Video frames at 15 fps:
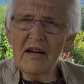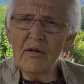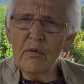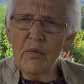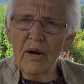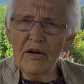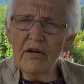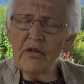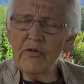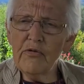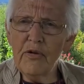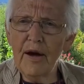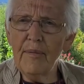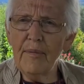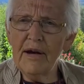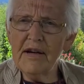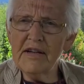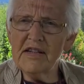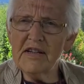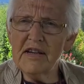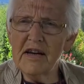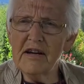one of the families
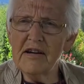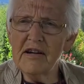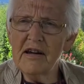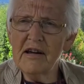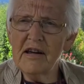said,